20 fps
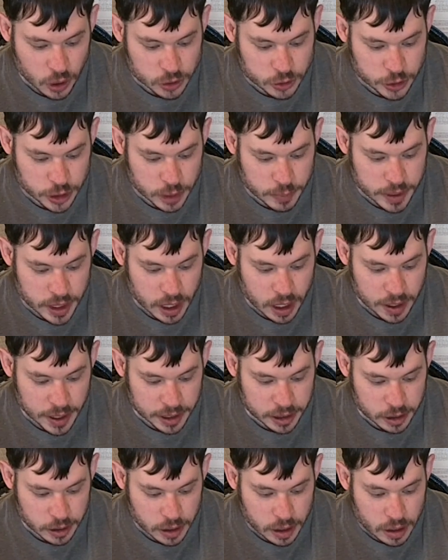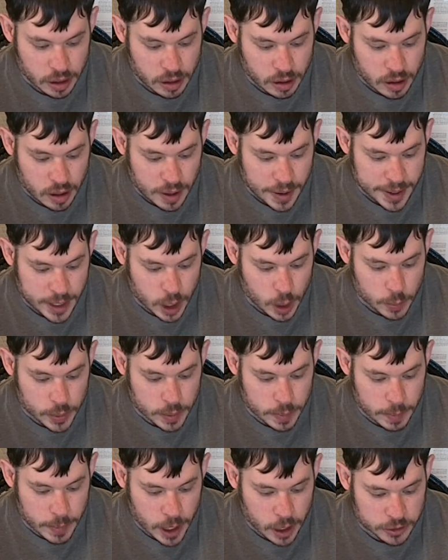"I'll trail behind." I
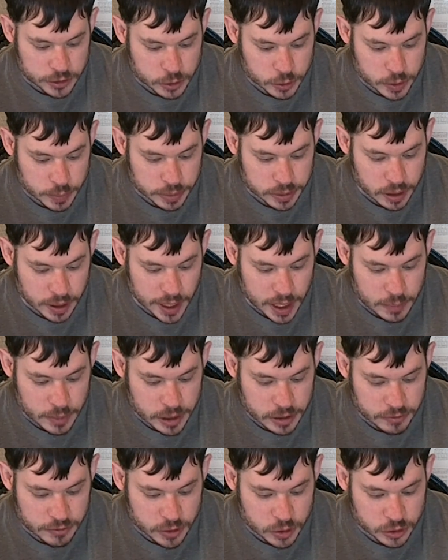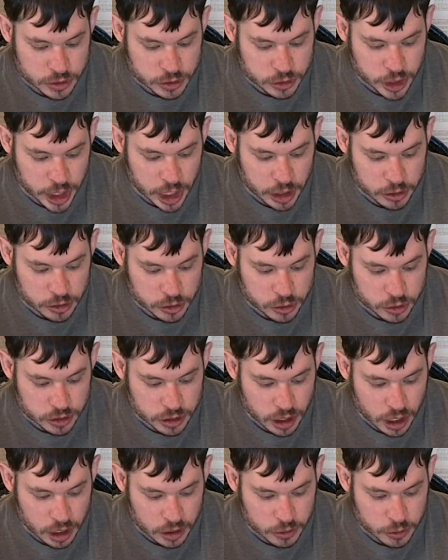open my mouth to reply, but it feels strange to
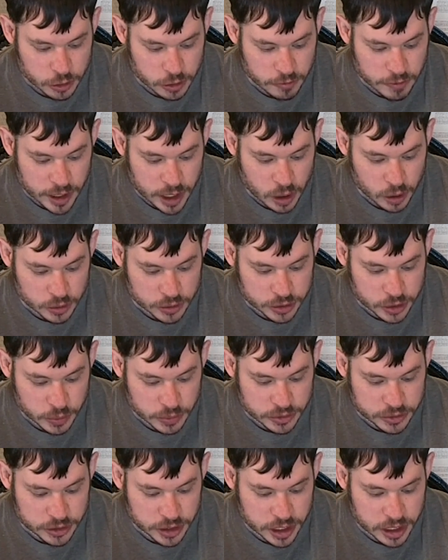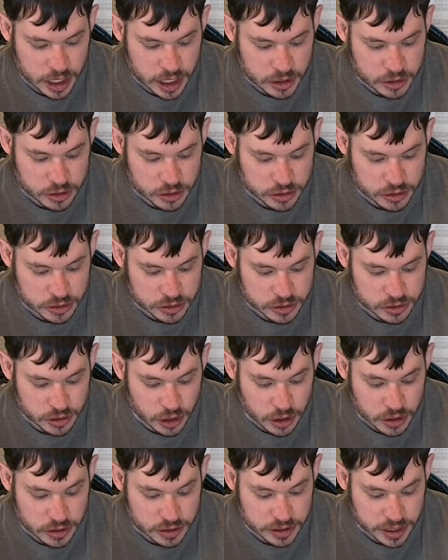talk through the veil, so instead I just
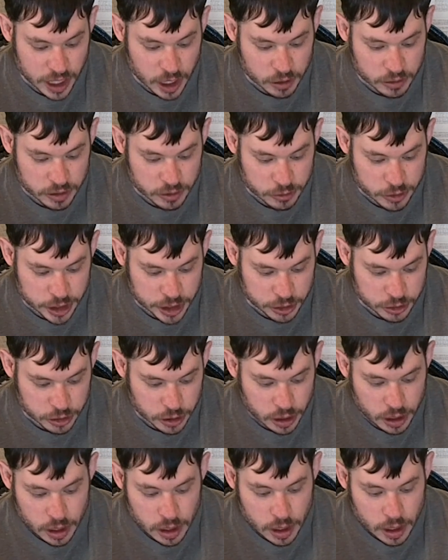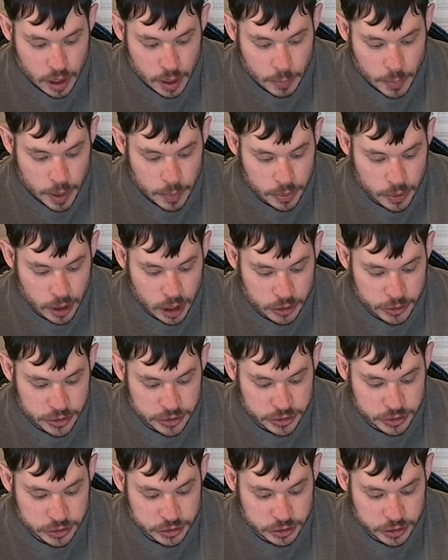start down the ridge. My
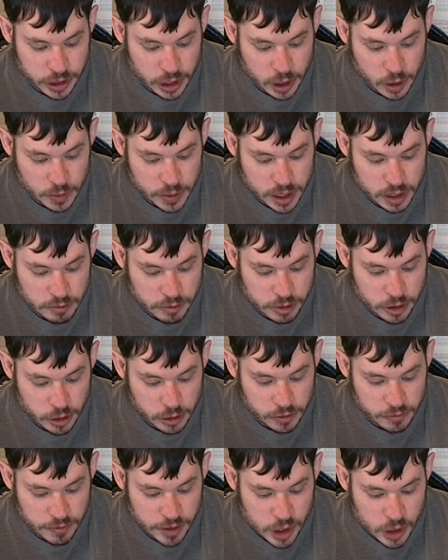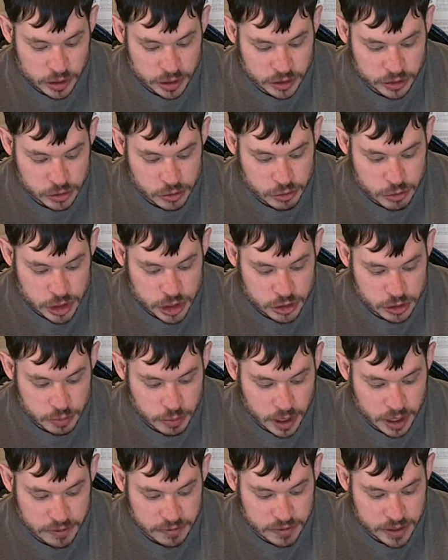progress is slow, even though the veil doesn't reach
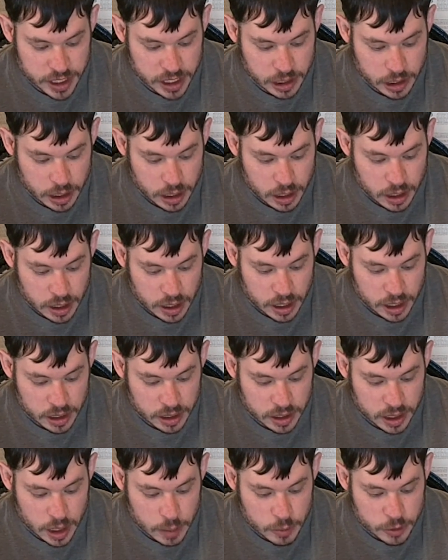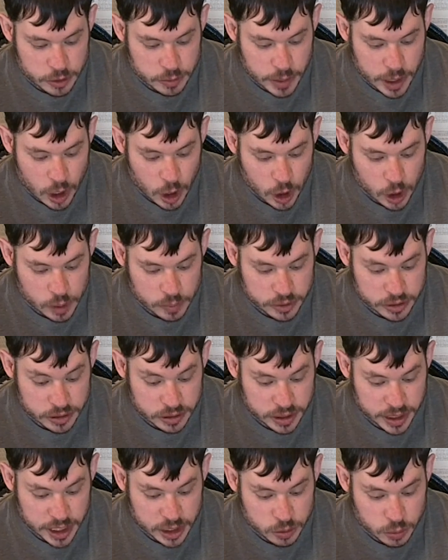my feet, and it encumbers my arms
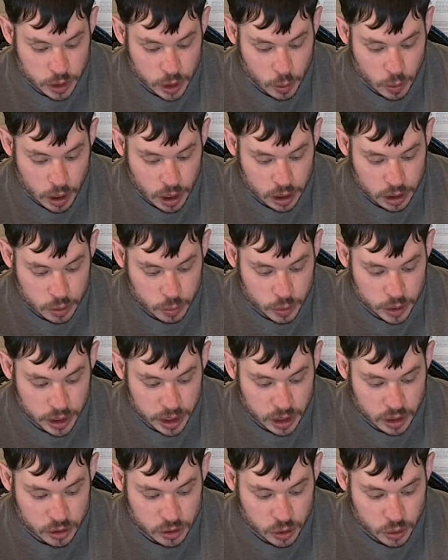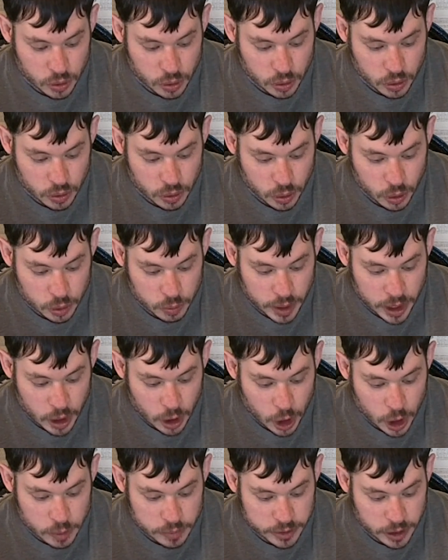and legs when I walk, and when I hold my
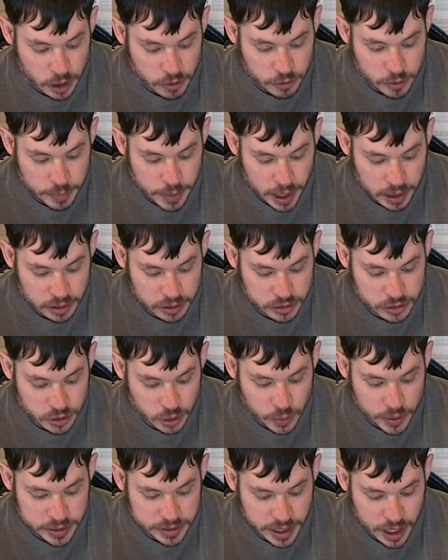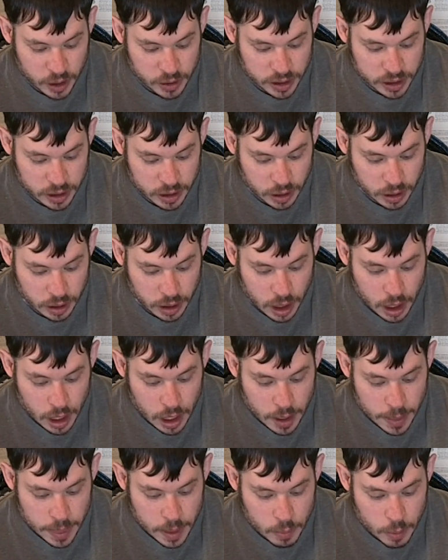arms out for balance going down a hill,
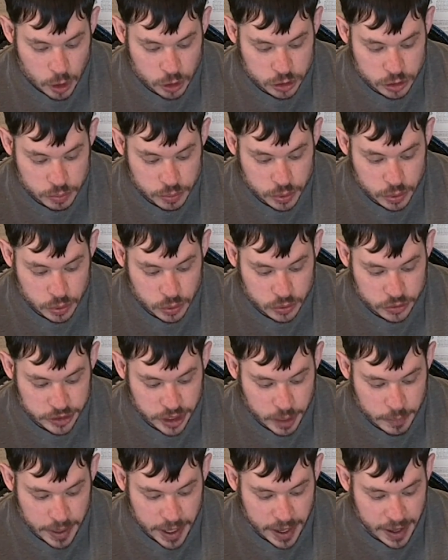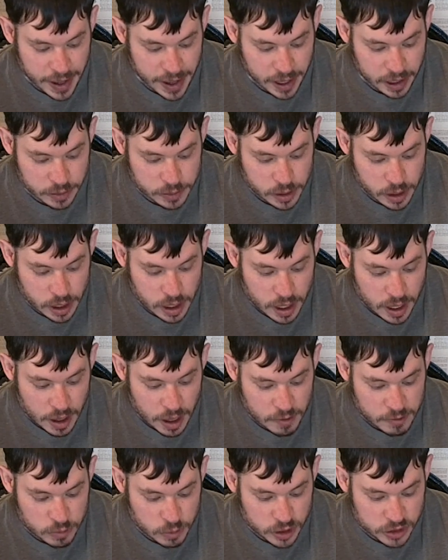the motion pulls at my hat.
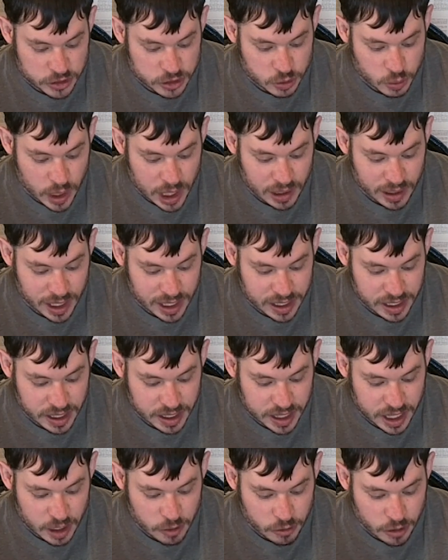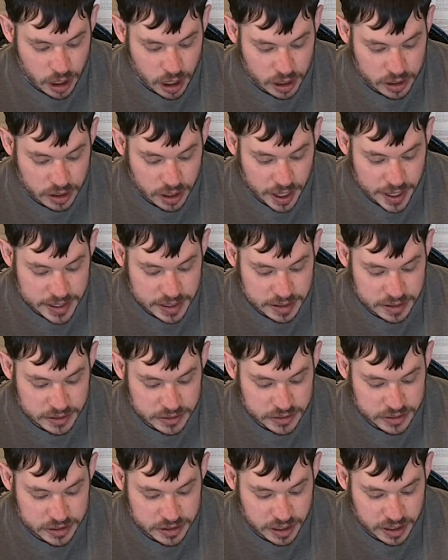Every once in a while I kick a rock I
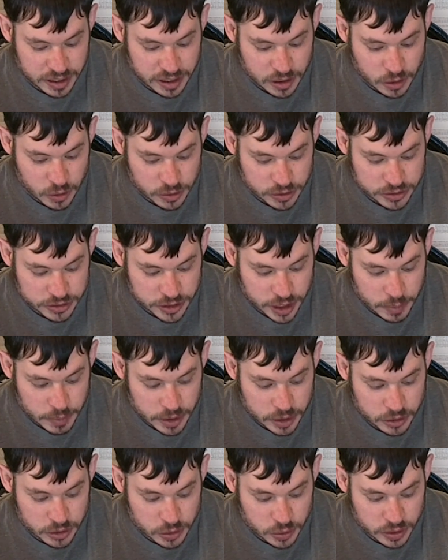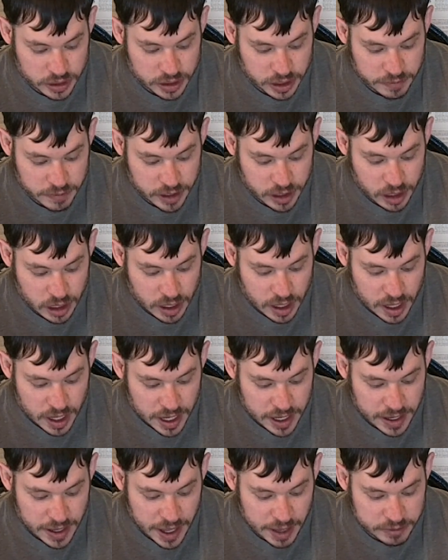didn't see or step into a divot
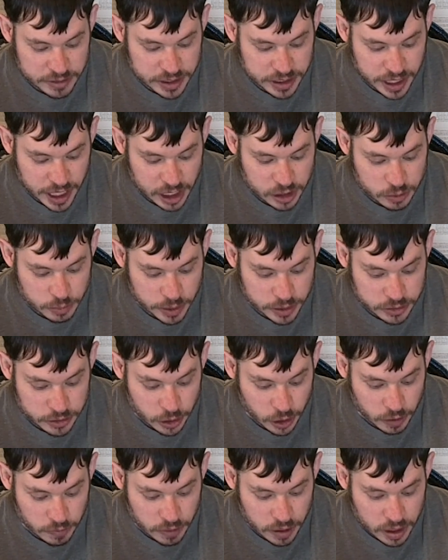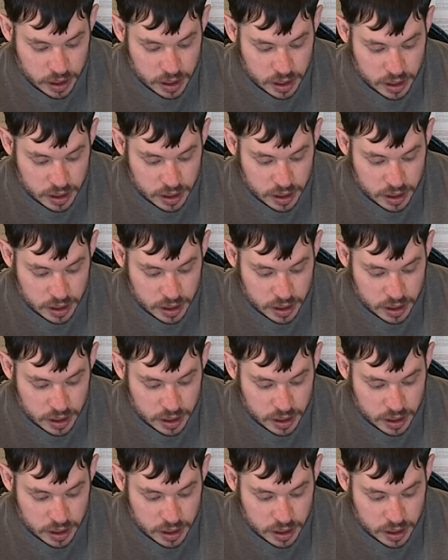and have to catch myself.